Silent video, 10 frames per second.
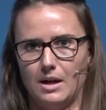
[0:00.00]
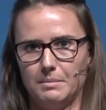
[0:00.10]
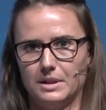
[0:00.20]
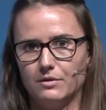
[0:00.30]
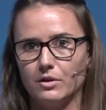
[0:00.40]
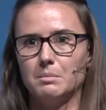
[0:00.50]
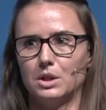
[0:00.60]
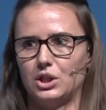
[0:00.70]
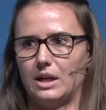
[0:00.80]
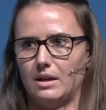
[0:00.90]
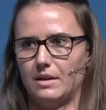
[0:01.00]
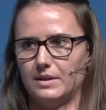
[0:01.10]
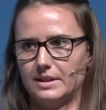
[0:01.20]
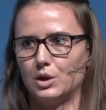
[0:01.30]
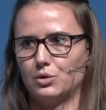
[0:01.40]
is very much at the
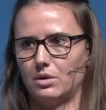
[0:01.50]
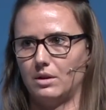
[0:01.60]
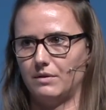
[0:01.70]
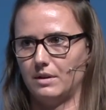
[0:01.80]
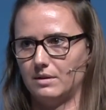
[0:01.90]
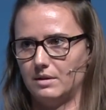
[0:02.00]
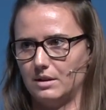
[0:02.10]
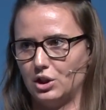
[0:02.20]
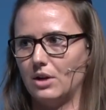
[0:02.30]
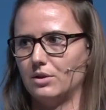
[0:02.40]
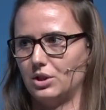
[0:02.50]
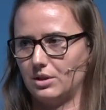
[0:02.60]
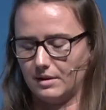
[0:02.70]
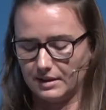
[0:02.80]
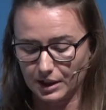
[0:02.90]
center of the
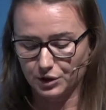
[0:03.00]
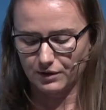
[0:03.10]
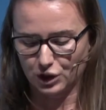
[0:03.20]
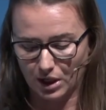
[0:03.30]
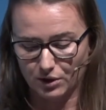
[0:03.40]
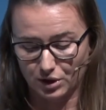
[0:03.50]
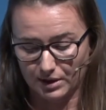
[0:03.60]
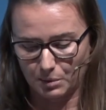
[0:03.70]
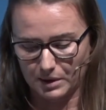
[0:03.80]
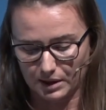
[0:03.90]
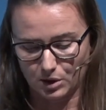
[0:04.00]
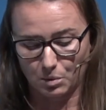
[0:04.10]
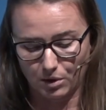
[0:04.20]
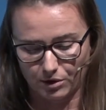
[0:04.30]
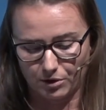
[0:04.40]
challenges that we need to
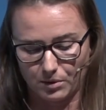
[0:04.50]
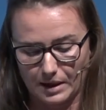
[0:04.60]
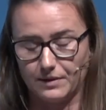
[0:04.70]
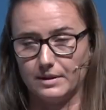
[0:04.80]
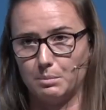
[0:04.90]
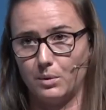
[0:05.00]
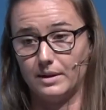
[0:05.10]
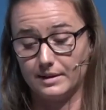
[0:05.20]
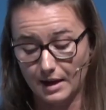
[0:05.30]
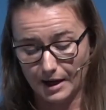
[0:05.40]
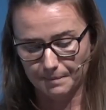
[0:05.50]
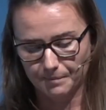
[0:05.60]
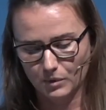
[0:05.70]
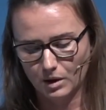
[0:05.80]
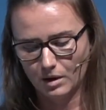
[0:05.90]
work through at this point in time.
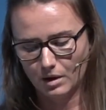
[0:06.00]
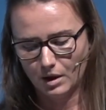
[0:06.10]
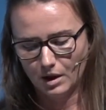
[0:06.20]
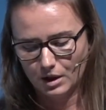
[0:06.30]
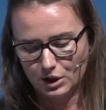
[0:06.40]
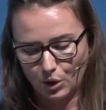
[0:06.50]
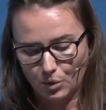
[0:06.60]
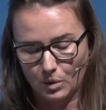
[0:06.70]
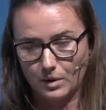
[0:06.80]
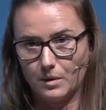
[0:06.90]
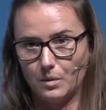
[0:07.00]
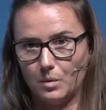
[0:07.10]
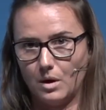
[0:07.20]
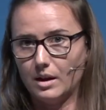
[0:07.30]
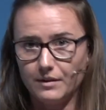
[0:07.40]
So
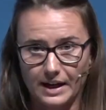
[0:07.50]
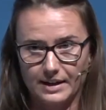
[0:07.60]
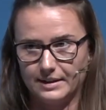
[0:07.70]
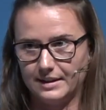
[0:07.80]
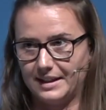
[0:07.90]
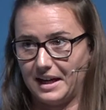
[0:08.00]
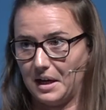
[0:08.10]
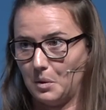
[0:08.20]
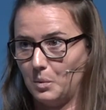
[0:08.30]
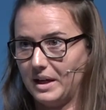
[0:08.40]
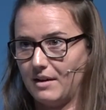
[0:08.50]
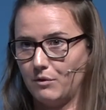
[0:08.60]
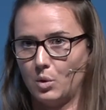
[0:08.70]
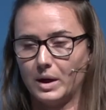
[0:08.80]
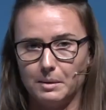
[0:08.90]
all of that is to say, we
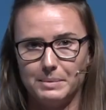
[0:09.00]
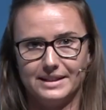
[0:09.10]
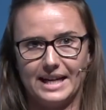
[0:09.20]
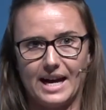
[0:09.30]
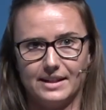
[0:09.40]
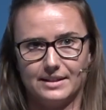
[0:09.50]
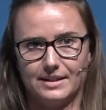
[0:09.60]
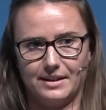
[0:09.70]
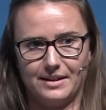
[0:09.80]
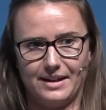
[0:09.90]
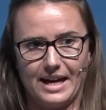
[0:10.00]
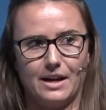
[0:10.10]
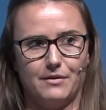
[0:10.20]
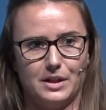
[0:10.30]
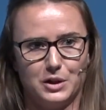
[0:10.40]
have quite a big task ahead
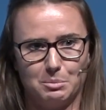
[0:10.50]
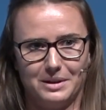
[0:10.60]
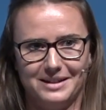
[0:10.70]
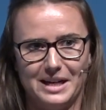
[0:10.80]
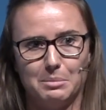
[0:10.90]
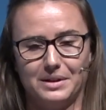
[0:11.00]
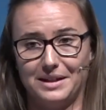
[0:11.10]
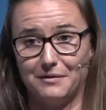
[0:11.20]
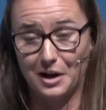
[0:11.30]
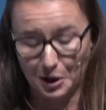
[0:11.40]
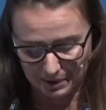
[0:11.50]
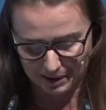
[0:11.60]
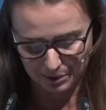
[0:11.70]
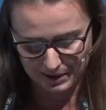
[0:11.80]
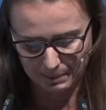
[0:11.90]
of us from an enabling environment
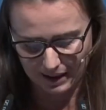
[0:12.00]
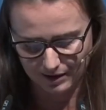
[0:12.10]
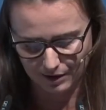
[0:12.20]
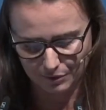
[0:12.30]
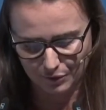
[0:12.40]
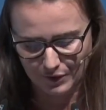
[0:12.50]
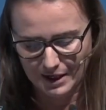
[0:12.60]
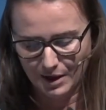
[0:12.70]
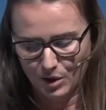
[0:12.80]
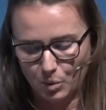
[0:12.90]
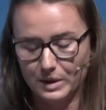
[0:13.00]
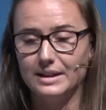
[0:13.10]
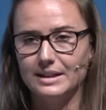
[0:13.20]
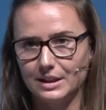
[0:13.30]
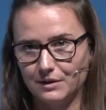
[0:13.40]
perspective. We
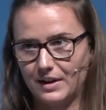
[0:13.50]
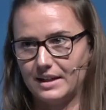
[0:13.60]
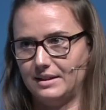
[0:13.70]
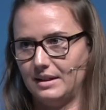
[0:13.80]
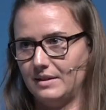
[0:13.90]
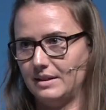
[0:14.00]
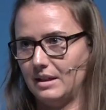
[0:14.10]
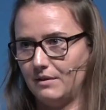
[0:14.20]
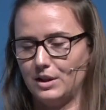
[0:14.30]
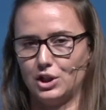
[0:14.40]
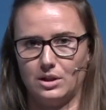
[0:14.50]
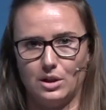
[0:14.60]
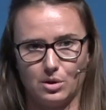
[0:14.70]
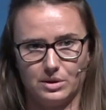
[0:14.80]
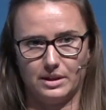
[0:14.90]
need to invest in these innovation
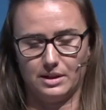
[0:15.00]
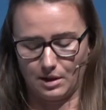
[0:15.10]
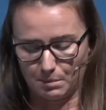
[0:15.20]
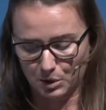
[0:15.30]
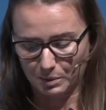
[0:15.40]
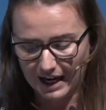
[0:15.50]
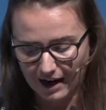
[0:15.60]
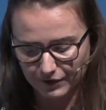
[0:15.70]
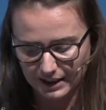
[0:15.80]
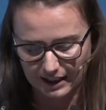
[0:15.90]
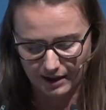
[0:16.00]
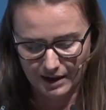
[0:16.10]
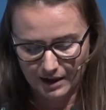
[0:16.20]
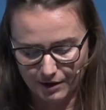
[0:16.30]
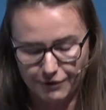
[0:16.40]
ecosystems. We have to get
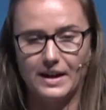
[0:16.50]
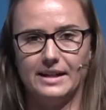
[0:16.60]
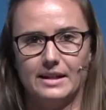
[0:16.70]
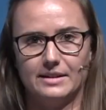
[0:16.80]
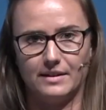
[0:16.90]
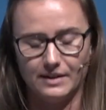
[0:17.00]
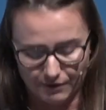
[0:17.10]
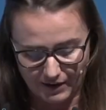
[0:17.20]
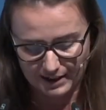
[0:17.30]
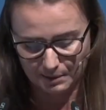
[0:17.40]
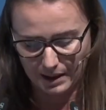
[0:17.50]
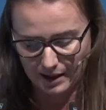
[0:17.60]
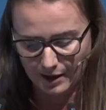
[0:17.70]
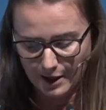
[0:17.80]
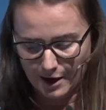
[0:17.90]
the finance and the
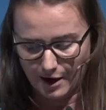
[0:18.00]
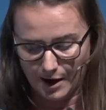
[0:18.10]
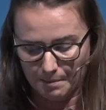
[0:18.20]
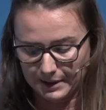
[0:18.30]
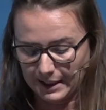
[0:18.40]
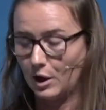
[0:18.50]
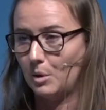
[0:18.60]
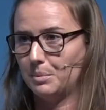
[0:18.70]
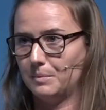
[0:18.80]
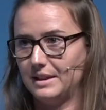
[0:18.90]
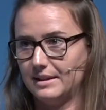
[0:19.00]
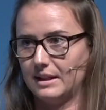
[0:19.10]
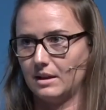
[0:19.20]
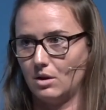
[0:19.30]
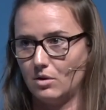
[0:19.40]
investment to help these
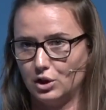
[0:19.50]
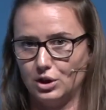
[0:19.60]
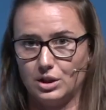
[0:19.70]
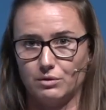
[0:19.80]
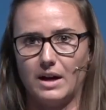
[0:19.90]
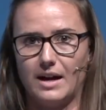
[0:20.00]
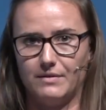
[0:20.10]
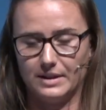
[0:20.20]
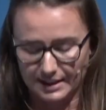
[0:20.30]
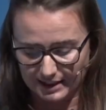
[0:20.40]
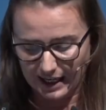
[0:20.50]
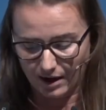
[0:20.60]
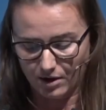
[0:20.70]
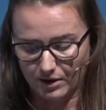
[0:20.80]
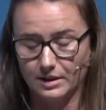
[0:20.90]
technologies thrive and
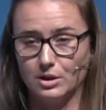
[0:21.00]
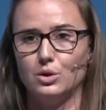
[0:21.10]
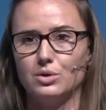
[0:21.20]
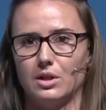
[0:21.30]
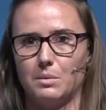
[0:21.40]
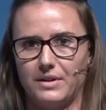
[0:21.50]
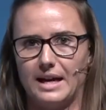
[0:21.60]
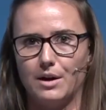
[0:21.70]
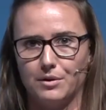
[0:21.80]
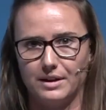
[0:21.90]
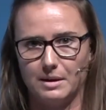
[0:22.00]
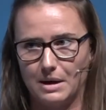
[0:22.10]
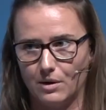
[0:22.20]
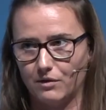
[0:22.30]
scale, and to do so with a healthy amount